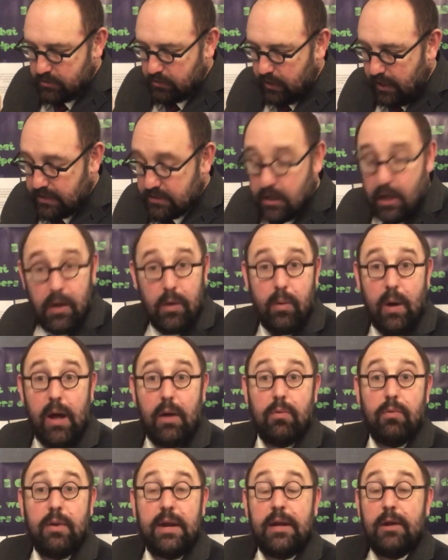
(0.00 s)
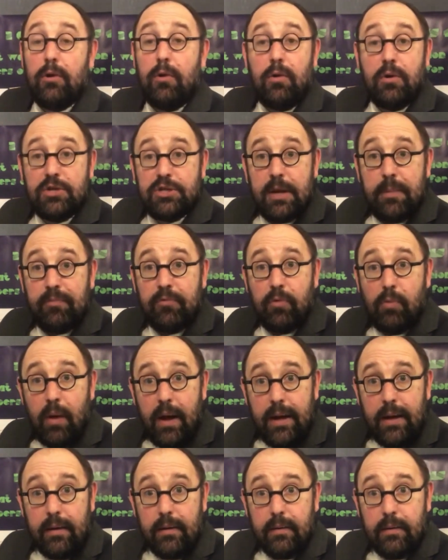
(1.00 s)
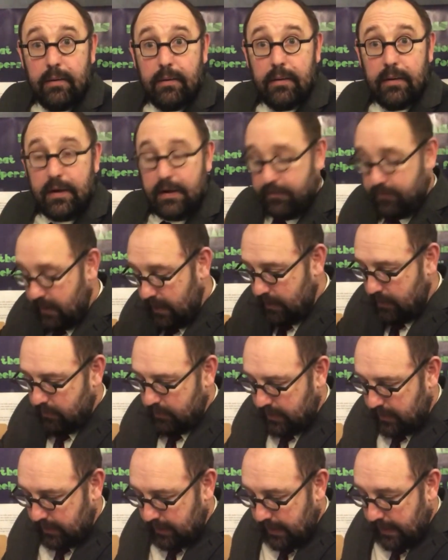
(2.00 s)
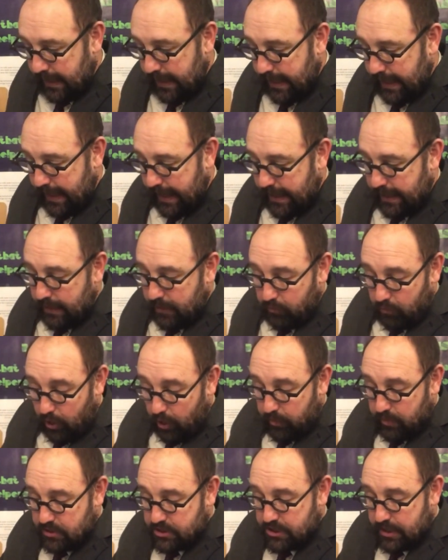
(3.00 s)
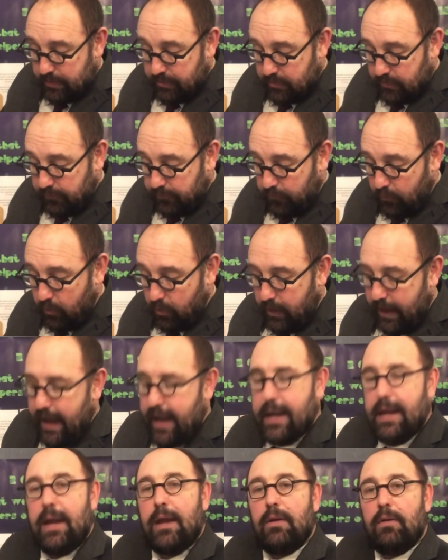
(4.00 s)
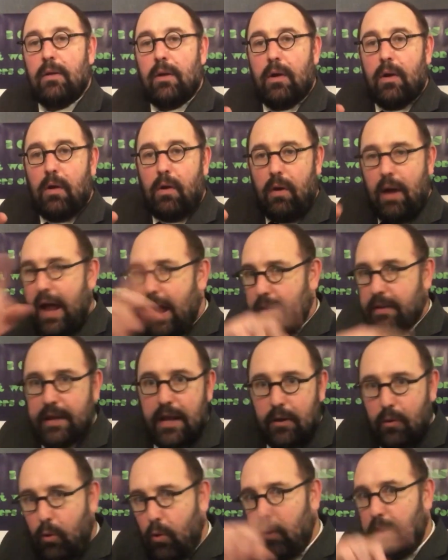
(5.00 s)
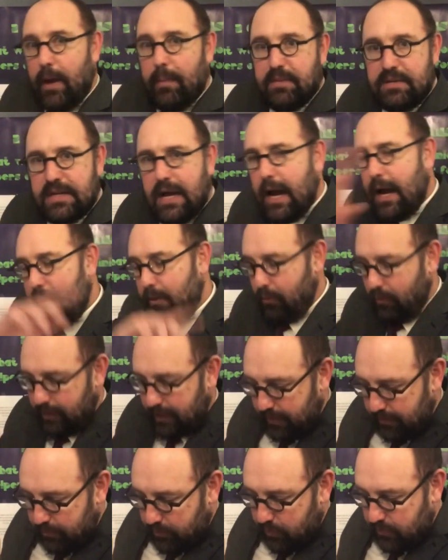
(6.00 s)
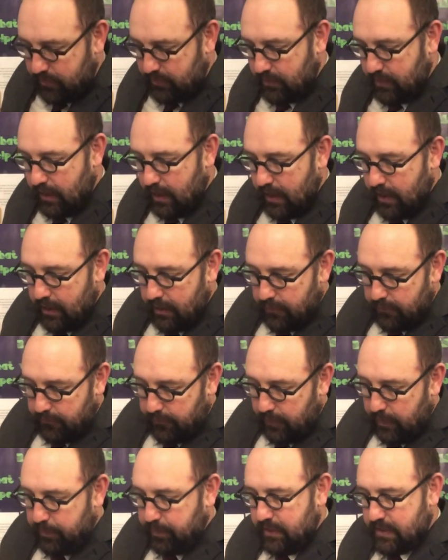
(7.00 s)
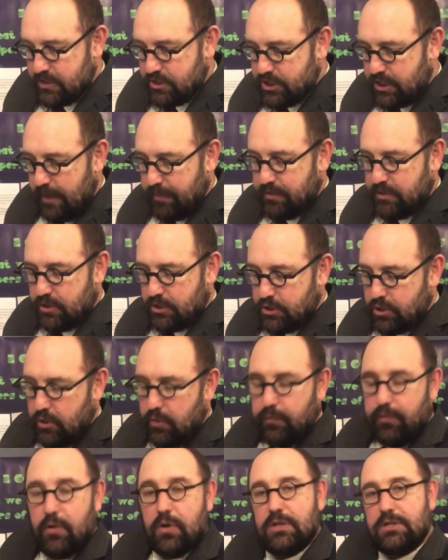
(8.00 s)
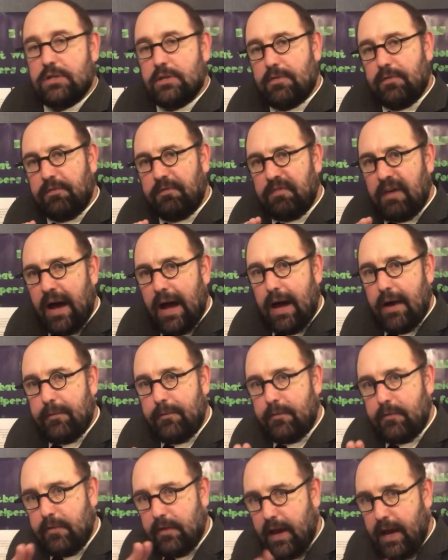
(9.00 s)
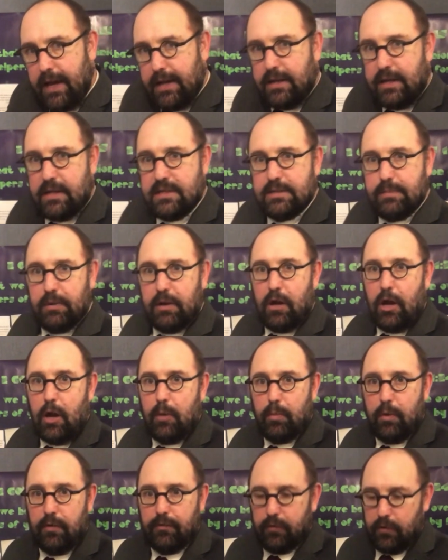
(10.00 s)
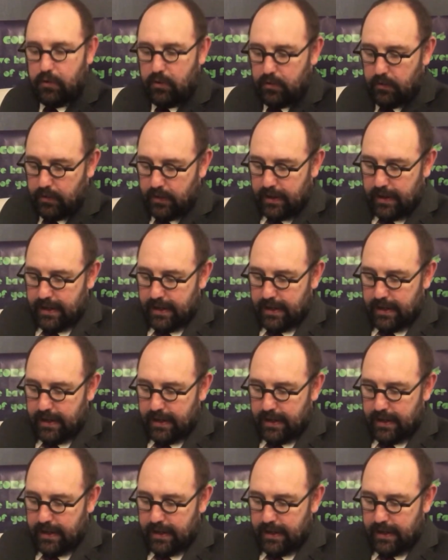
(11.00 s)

Christ. Well, read Luke chapter one, give that a read. And then Romans chapter four, and then round that all up, tie it all up with Philippians chapter two, verses five to eight. There's a bit of homework for you.